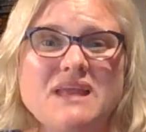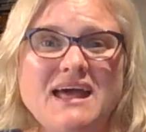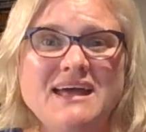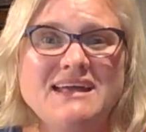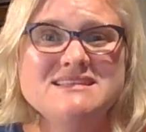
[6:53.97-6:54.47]

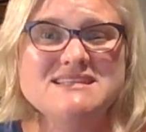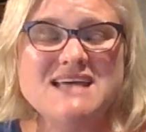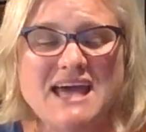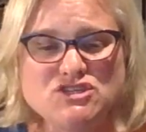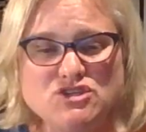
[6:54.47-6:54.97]
And
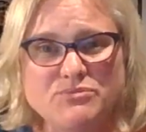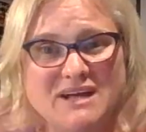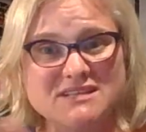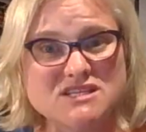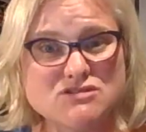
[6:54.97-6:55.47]
as your
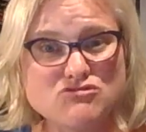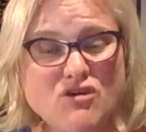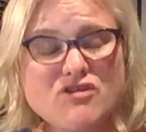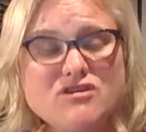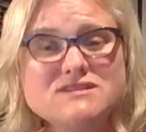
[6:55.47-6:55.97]
practice
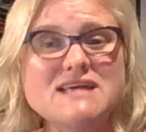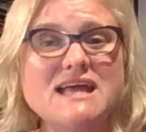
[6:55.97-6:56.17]
grows,